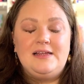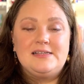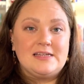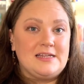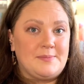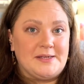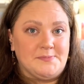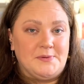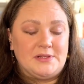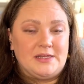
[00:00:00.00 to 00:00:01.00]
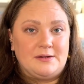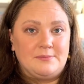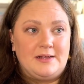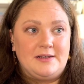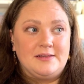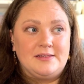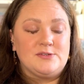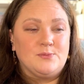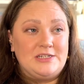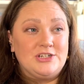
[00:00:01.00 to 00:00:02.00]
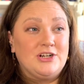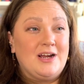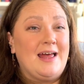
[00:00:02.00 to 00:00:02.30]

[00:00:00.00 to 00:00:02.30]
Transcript: Easily the best book that I read this winter,